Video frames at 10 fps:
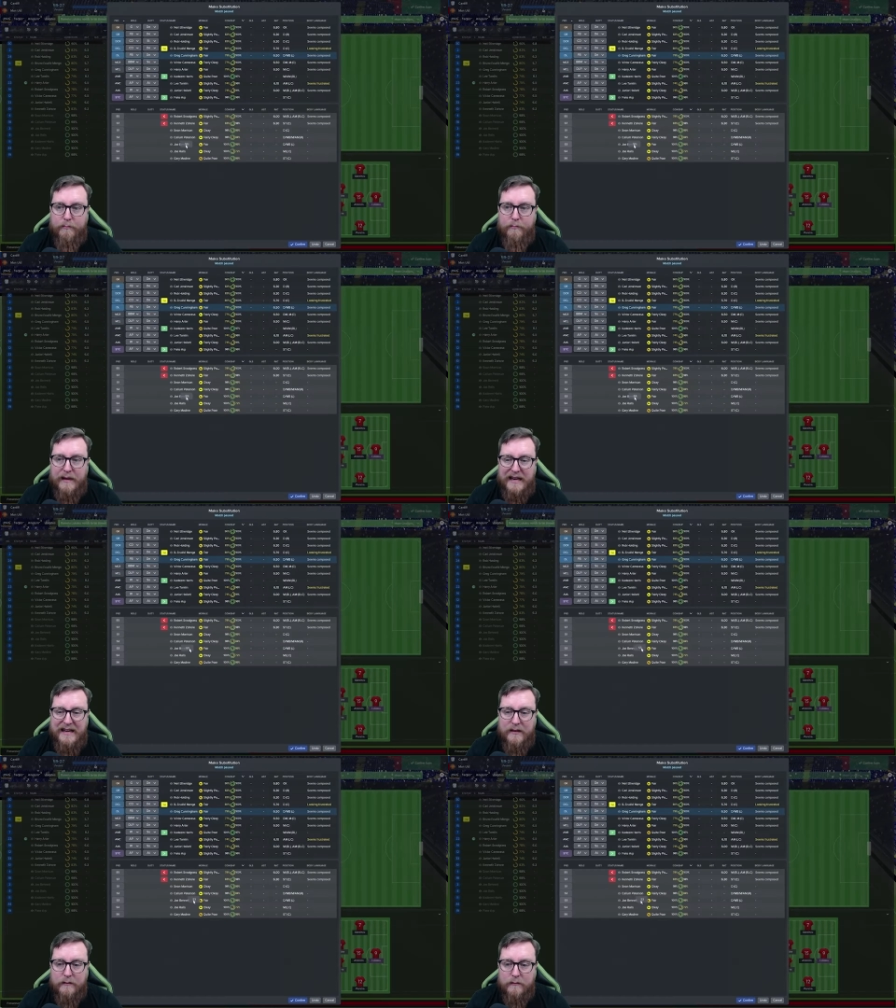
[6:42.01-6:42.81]
Bennett?
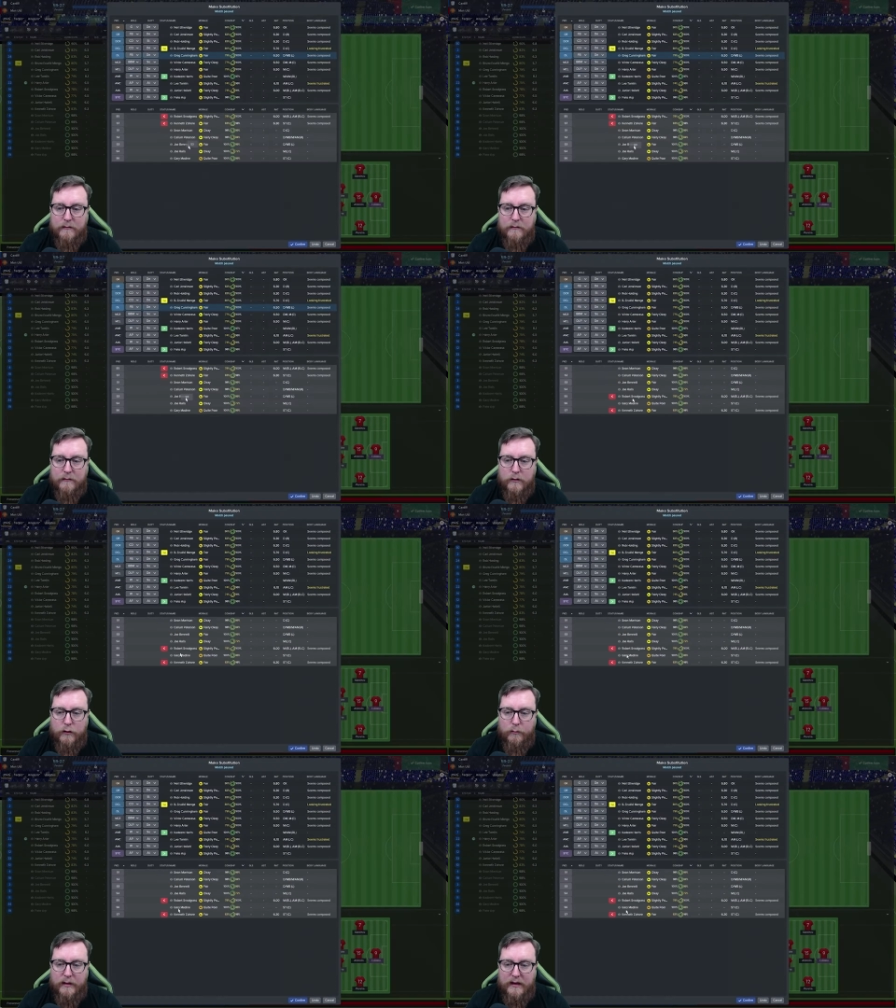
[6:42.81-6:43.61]
No,
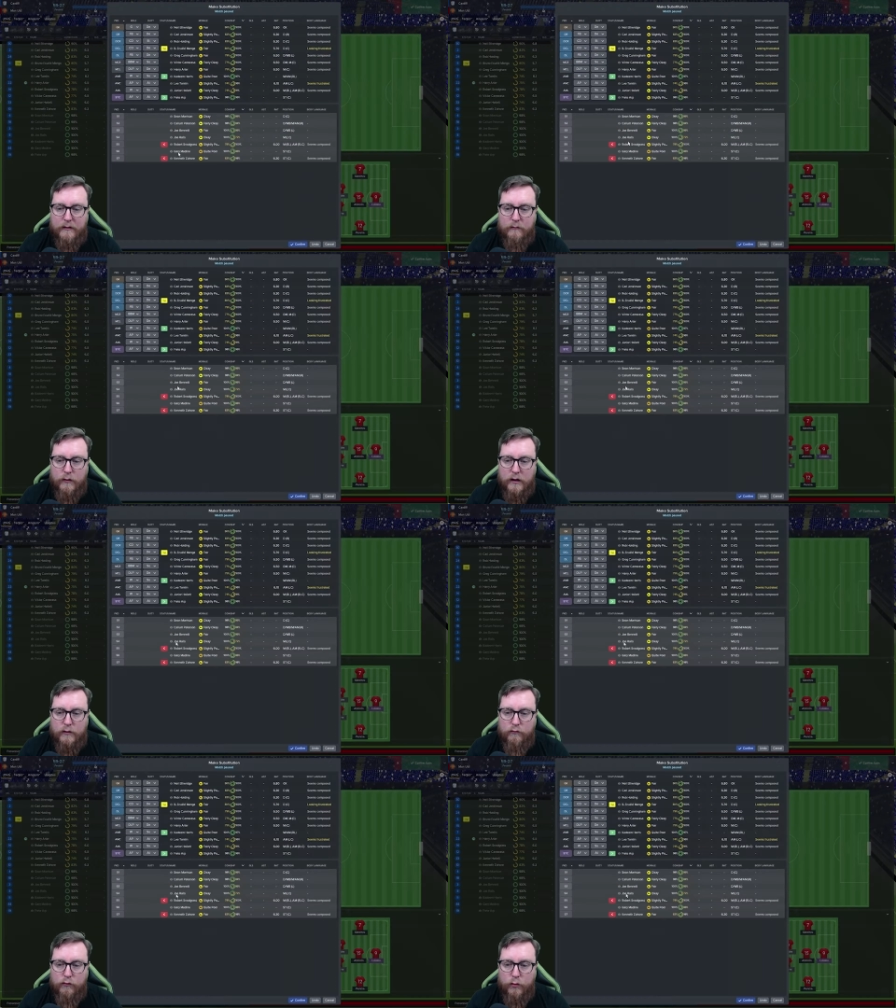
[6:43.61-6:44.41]
not Bennett. Where?
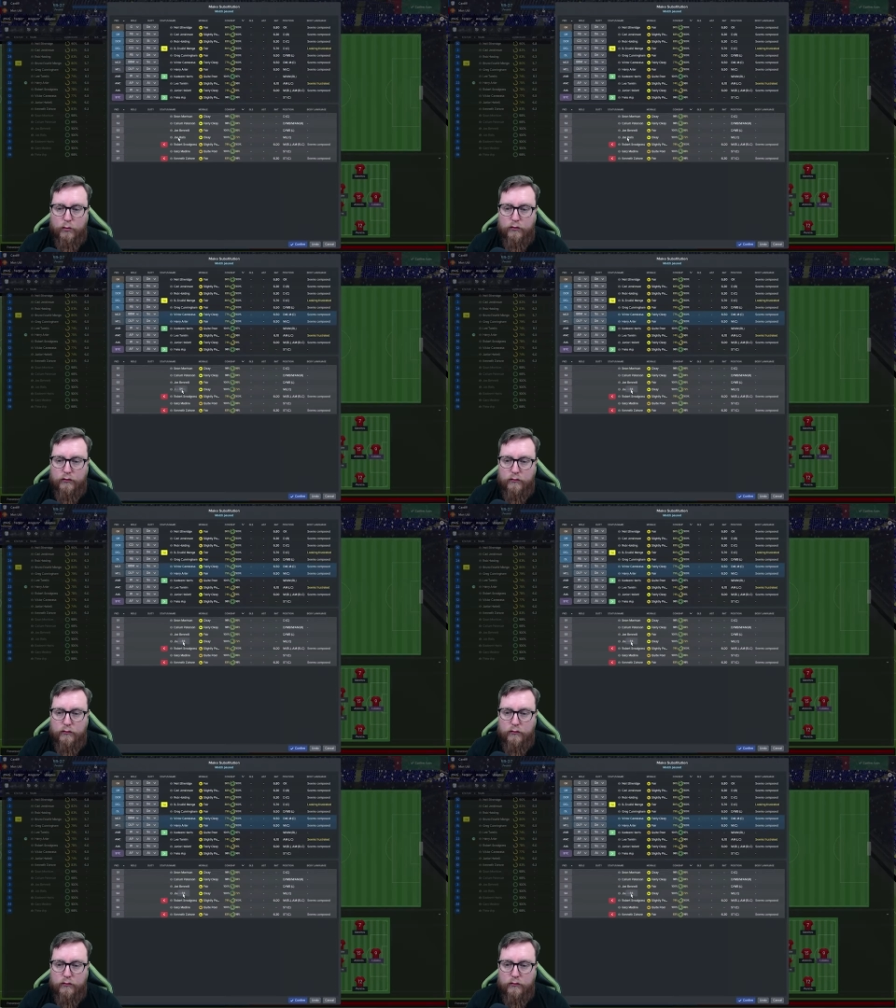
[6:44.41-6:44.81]
Rules?